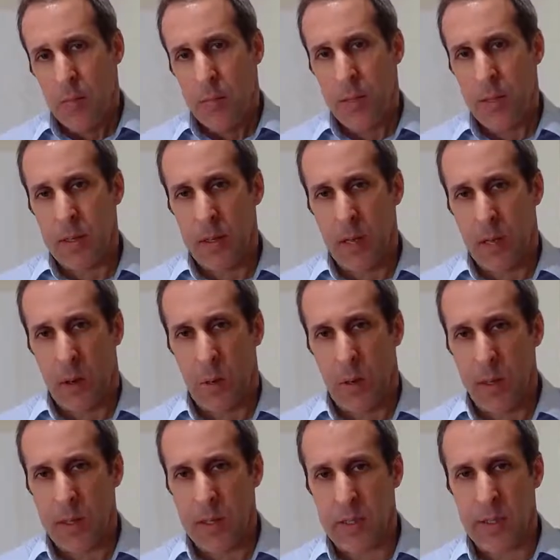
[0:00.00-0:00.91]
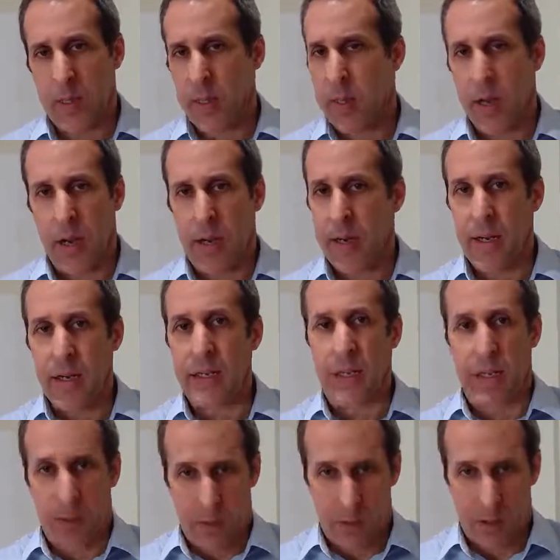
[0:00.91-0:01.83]
But likewise,
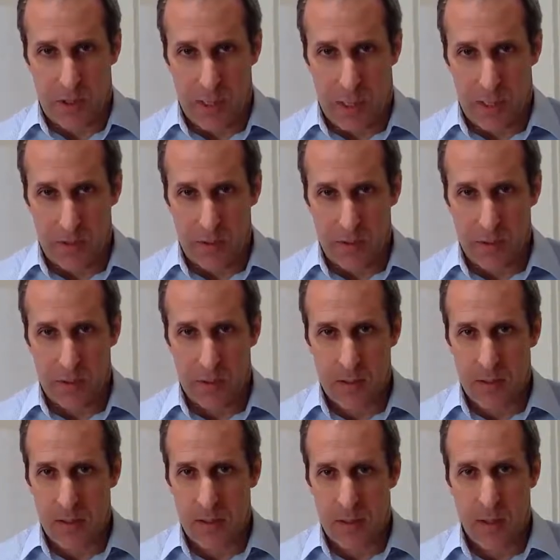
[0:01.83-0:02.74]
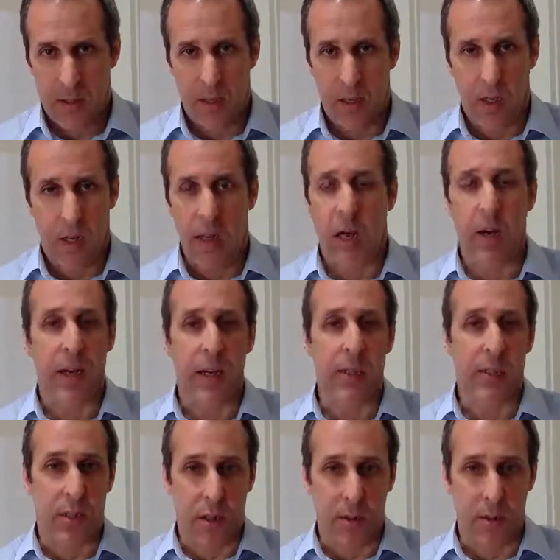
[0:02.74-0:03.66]
international standards,
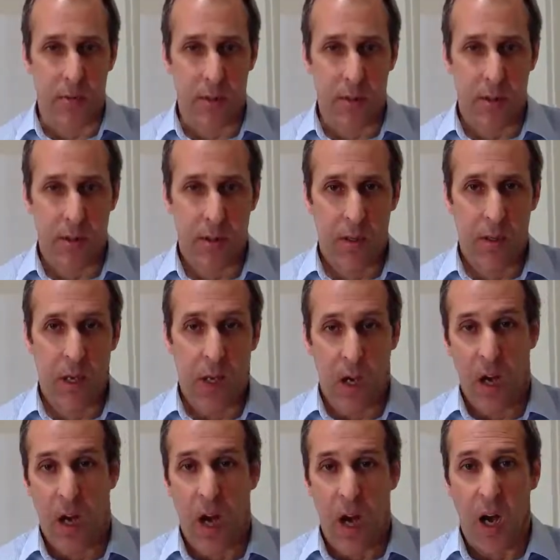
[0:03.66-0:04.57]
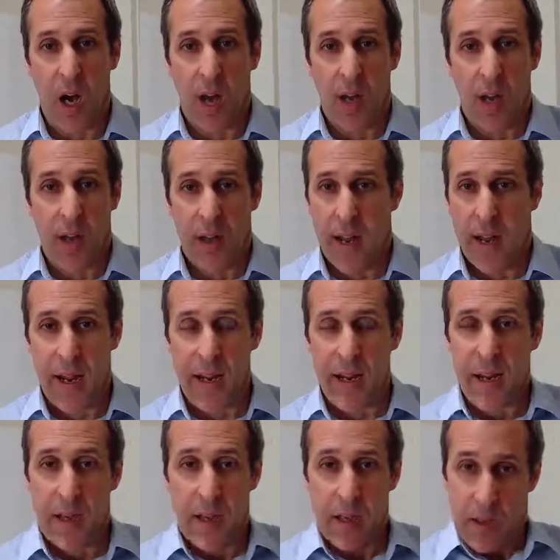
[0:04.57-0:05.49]
ISOs, are a